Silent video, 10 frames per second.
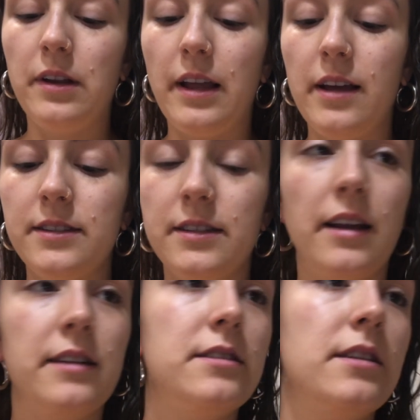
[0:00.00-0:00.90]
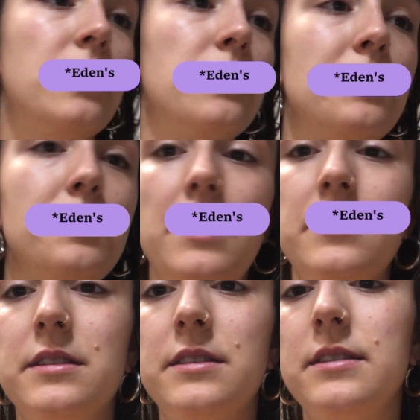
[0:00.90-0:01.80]
last night,
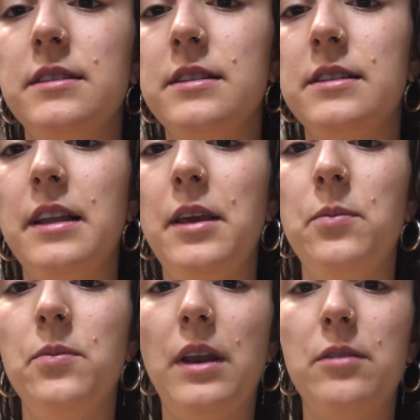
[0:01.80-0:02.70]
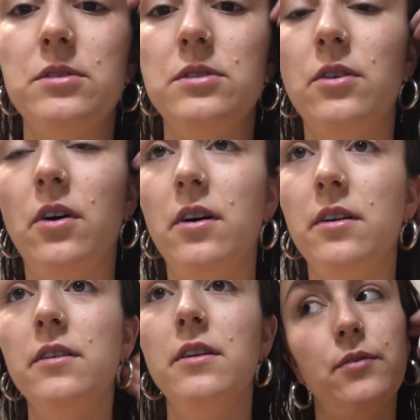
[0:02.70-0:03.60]
asleep when I was
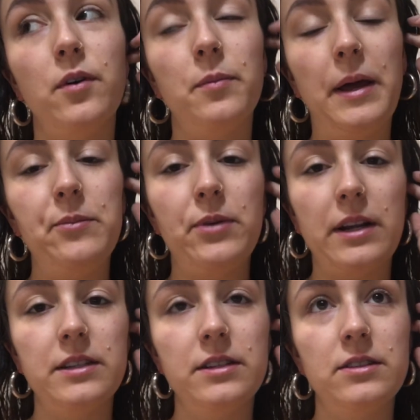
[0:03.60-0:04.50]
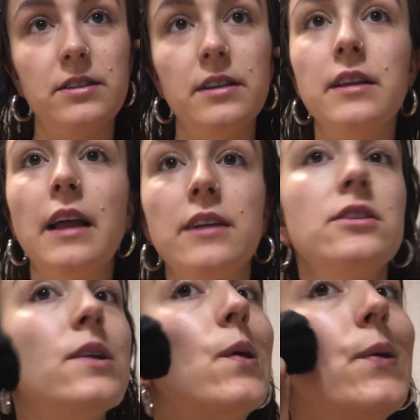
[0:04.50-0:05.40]
gone for band practice, it
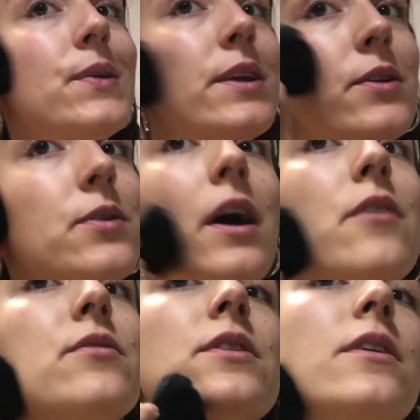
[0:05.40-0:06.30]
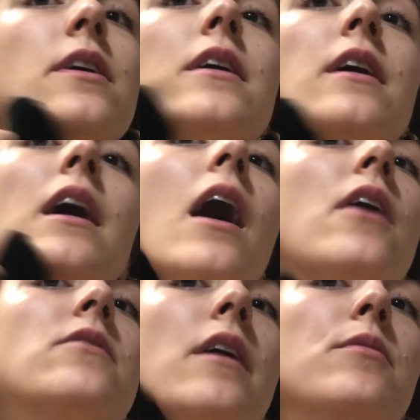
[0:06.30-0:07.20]
actually continued after I
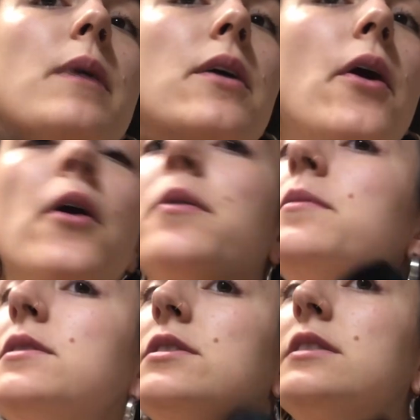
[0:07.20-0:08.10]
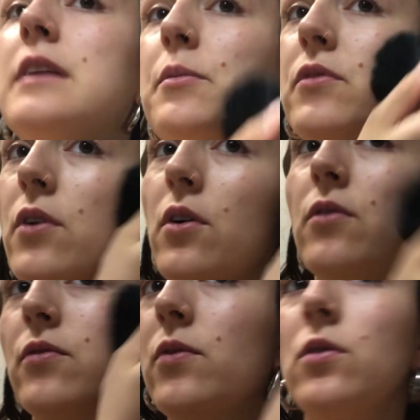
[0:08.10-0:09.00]
arrived back home, and she slept for a
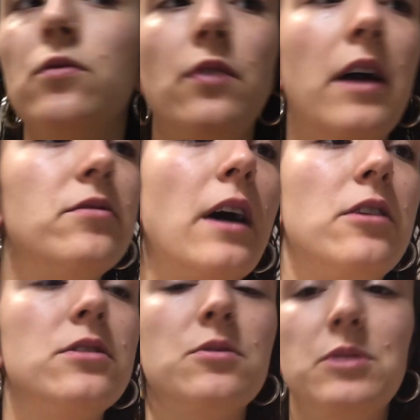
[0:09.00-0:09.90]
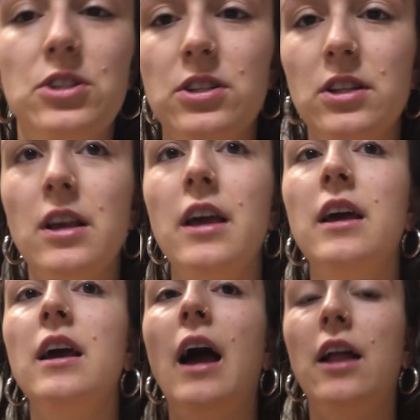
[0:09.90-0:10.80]
full 5 hours, which is
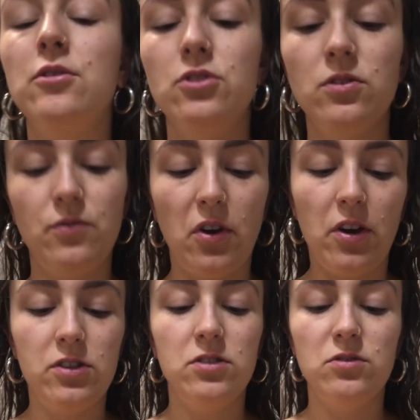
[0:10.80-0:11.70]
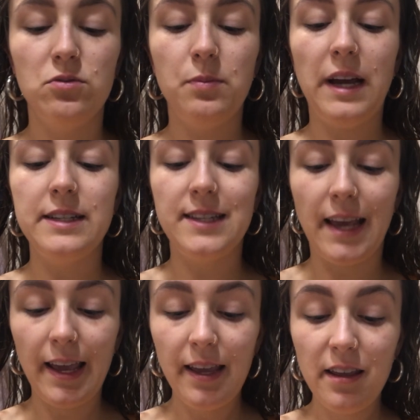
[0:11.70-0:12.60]
unusual for her to do by
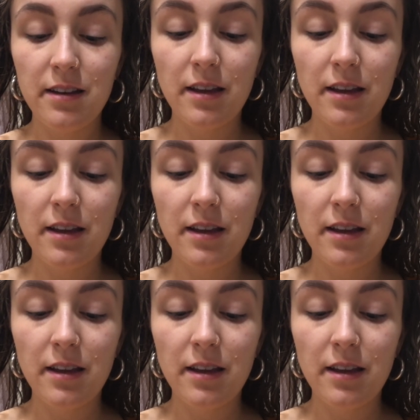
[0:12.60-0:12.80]
day.